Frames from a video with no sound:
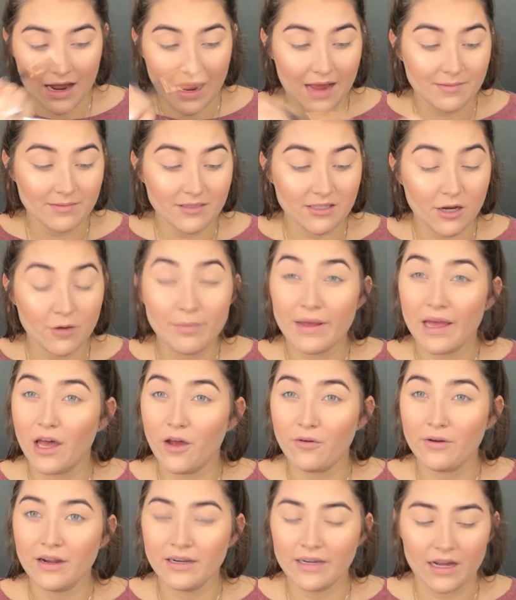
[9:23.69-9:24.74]
I'm so
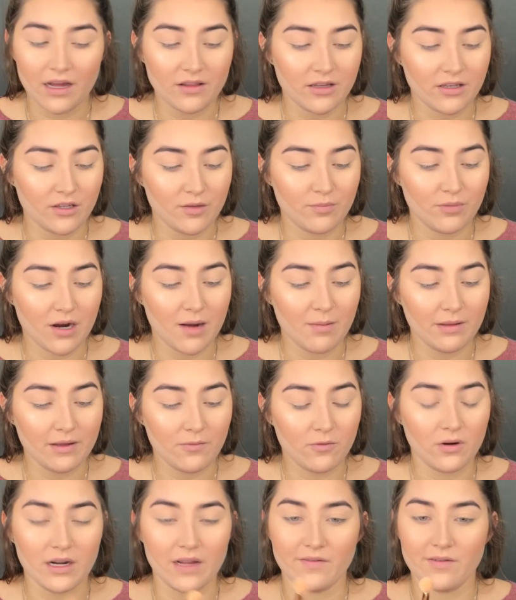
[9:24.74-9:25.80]
pale right now that you probably
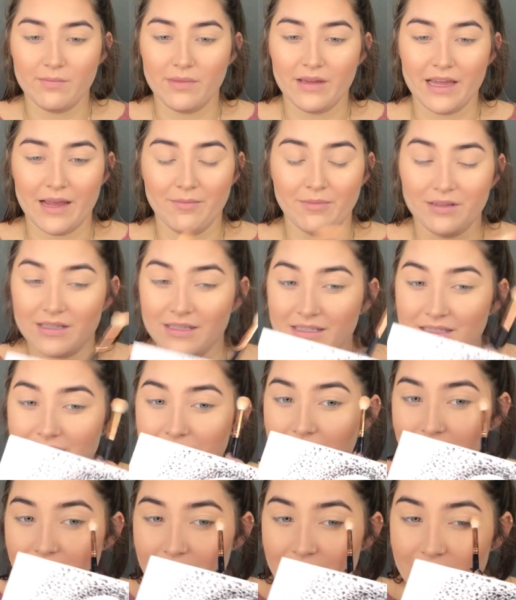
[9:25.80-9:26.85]
won't even be able to
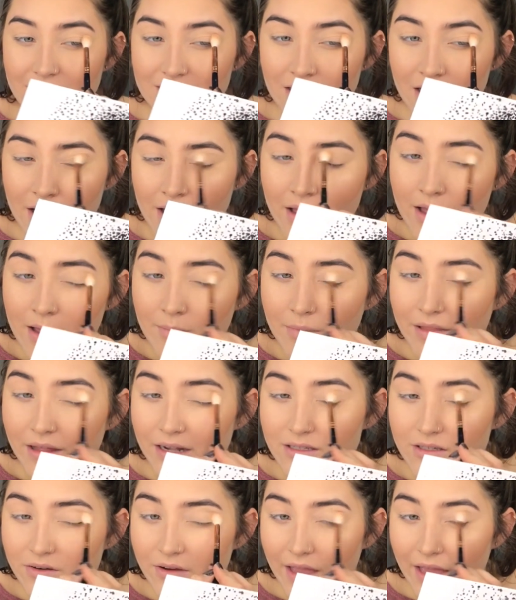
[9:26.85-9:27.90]
see this.
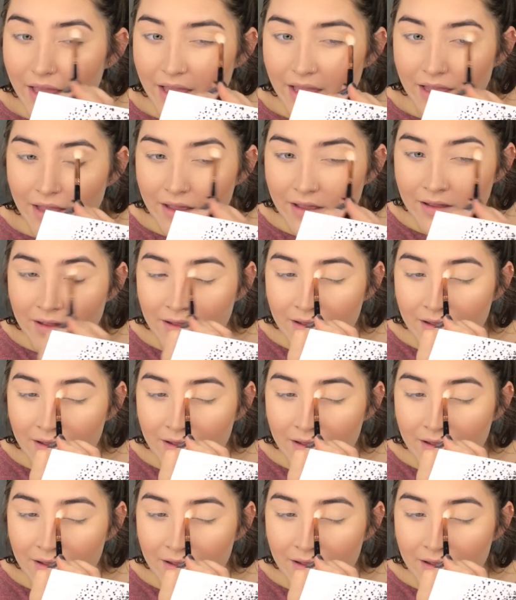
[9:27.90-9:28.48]
That's okay.